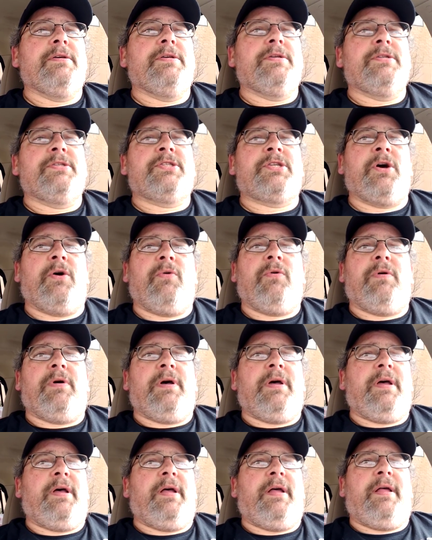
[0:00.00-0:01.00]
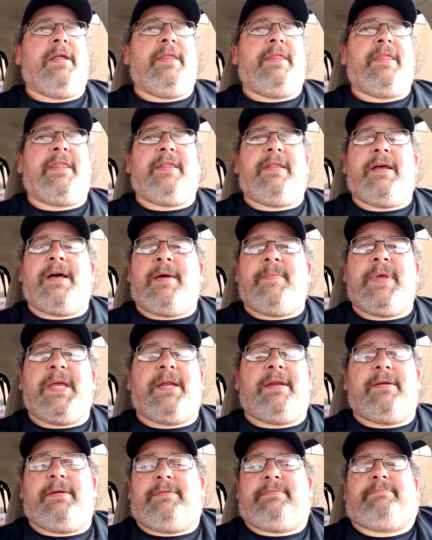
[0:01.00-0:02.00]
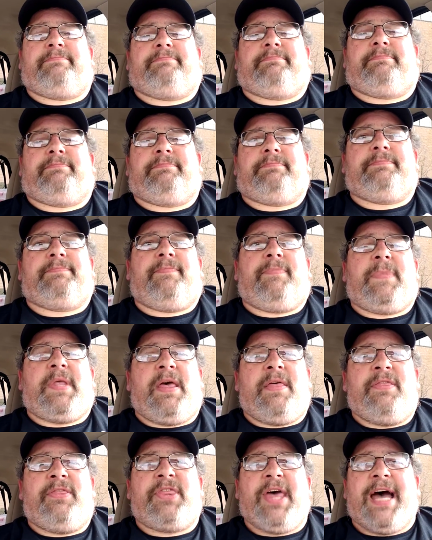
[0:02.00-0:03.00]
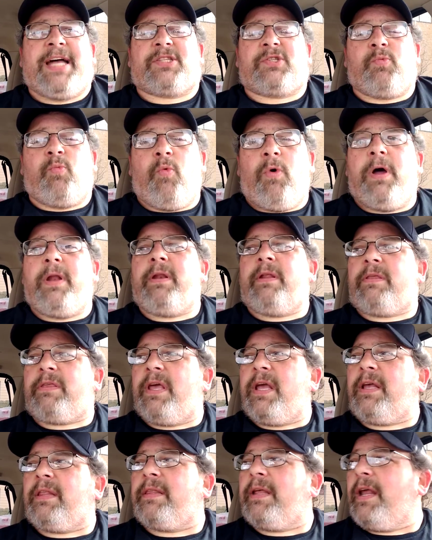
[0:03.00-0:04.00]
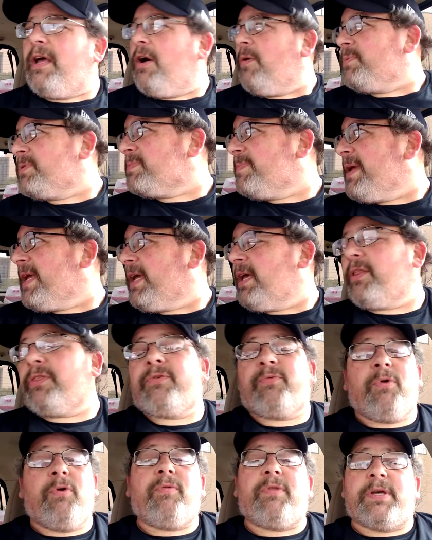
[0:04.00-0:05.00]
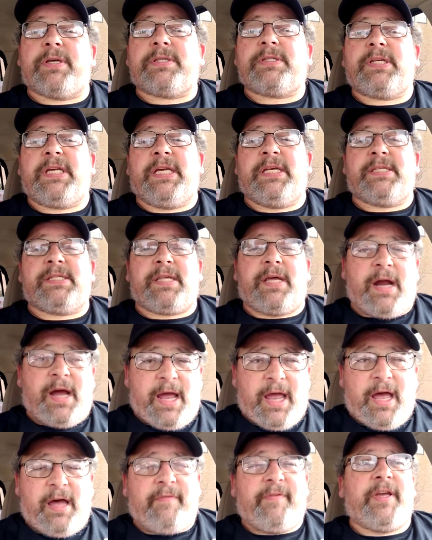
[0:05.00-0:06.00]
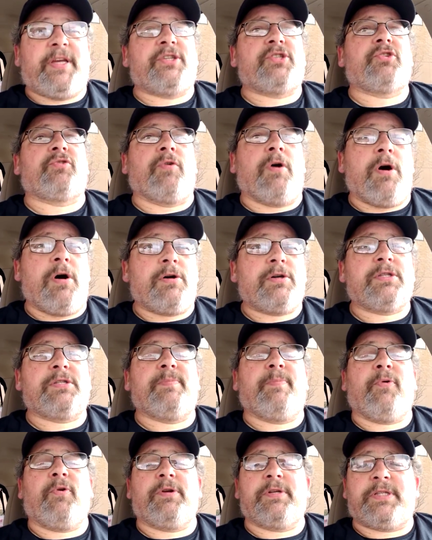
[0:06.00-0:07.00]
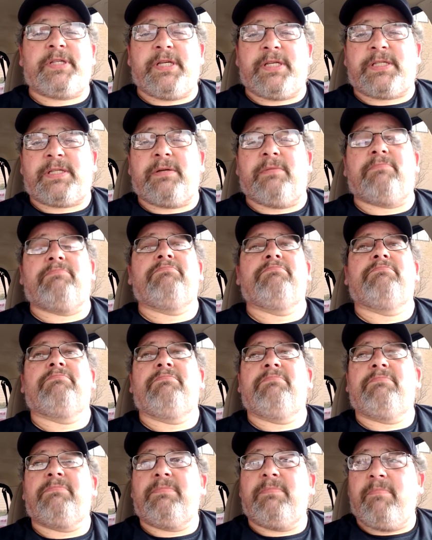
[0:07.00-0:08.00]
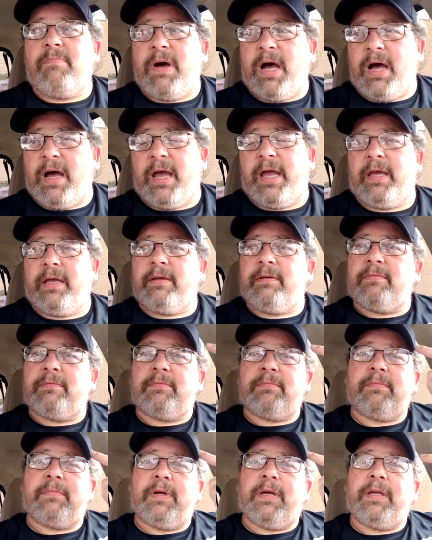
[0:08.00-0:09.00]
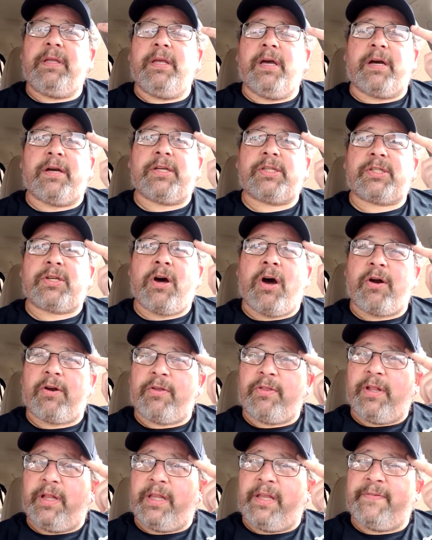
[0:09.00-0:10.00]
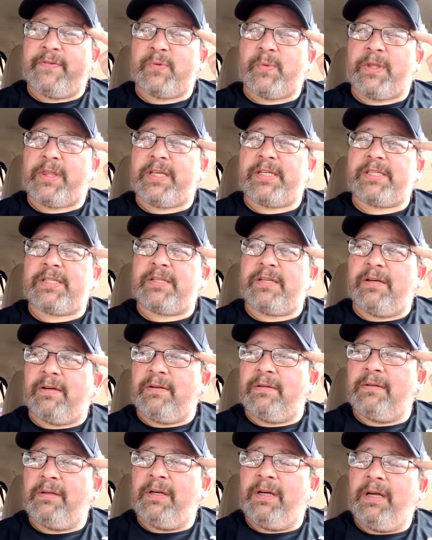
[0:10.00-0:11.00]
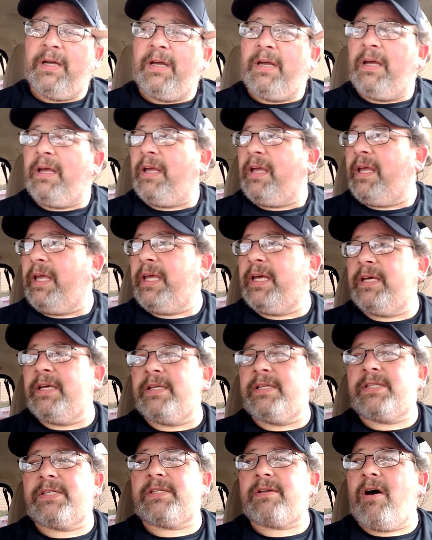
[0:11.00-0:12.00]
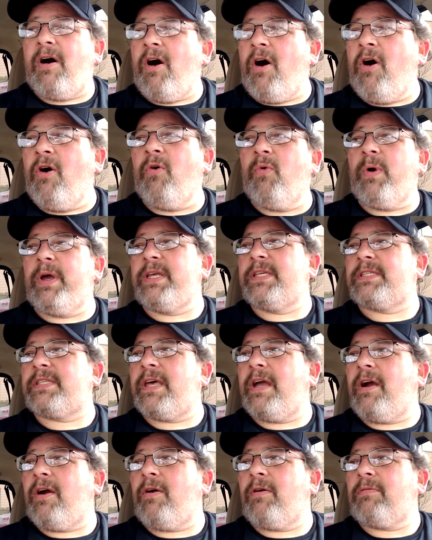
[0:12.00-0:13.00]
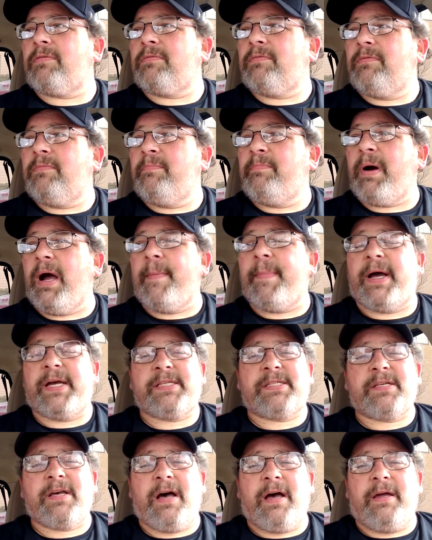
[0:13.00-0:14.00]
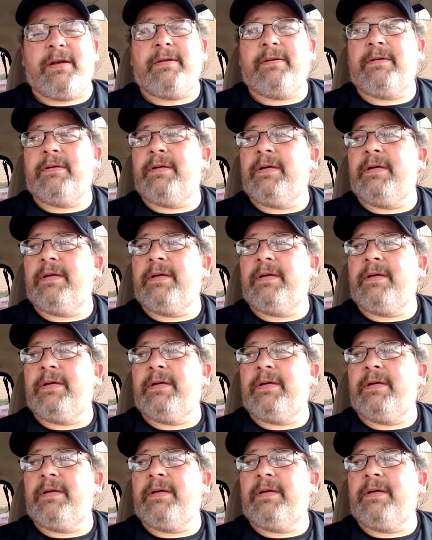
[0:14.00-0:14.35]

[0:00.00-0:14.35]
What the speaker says: So, I mean, that's one thing that helps me get through this, is that I have a strong support system. My youngest daughter that lives with us still is always there by my side.